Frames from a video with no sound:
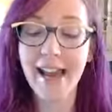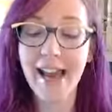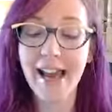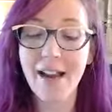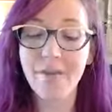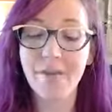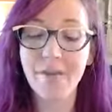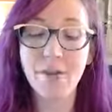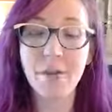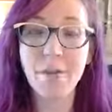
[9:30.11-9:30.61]

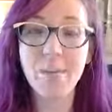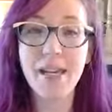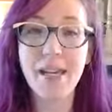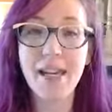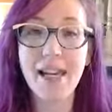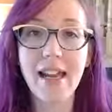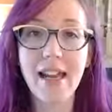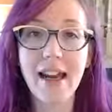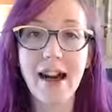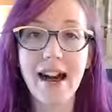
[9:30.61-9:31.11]
And for
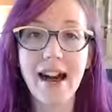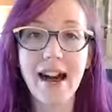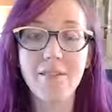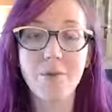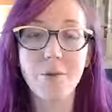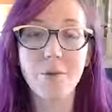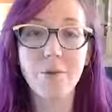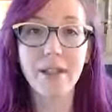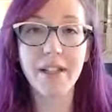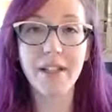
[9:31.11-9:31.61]
me, I have
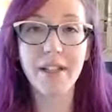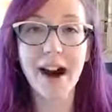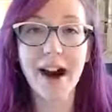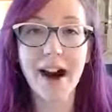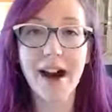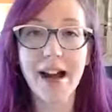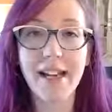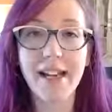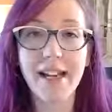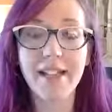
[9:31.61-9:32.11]
really
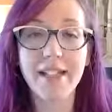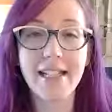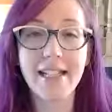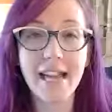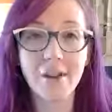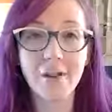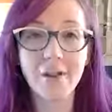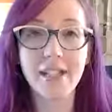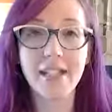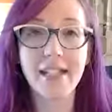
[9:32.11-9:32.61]
high
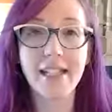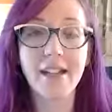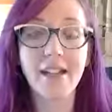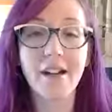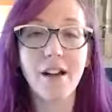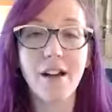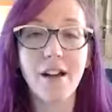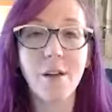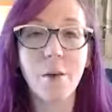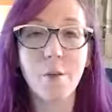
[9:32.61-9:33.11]
integrity
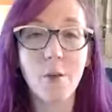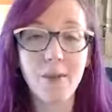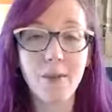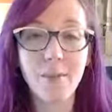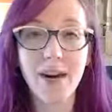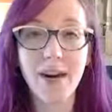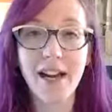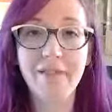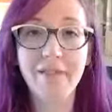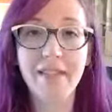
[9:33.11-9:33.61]
with
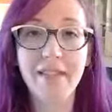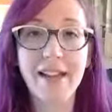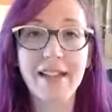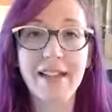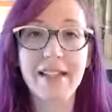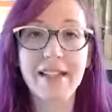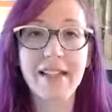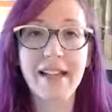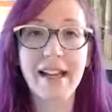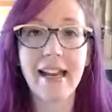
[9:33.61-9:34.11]
my
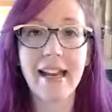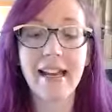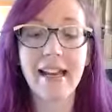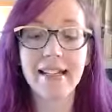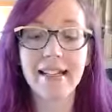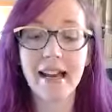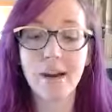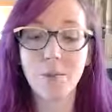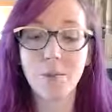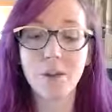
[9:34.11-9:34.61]
events,
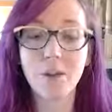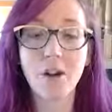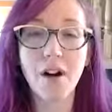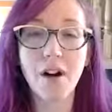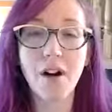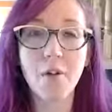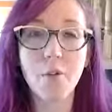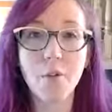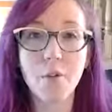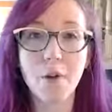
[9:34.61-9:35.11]
and I will
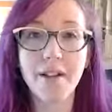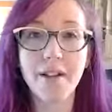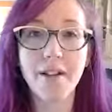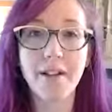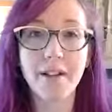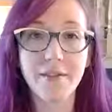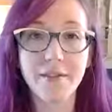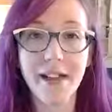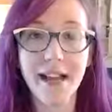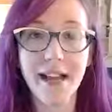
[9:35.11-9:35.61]
not run an
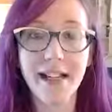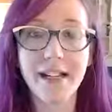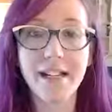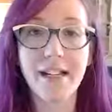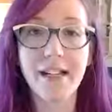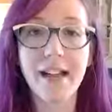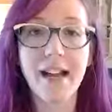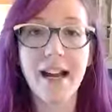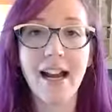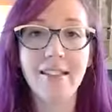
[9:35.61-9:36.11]
event
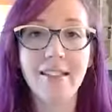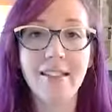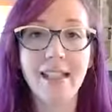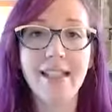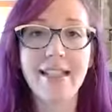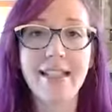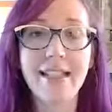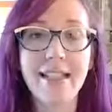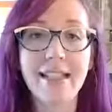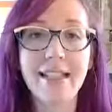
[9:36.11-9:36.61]

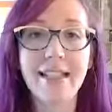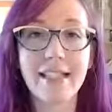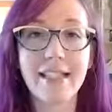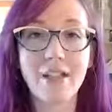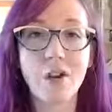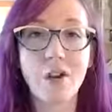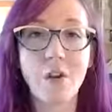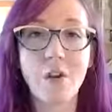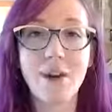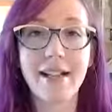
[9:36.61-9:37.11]
unless
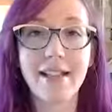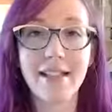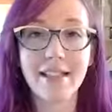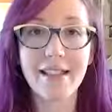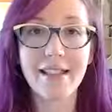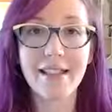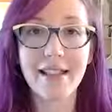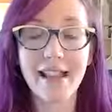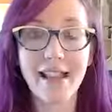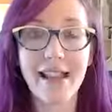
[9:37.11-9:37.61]

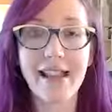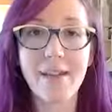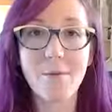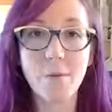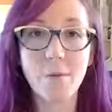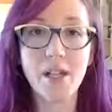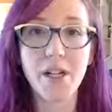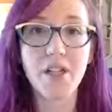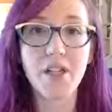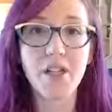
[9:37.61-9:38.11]
it
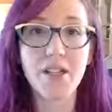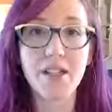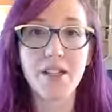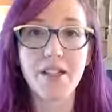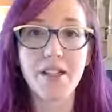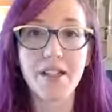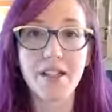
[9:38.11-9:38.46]
reaches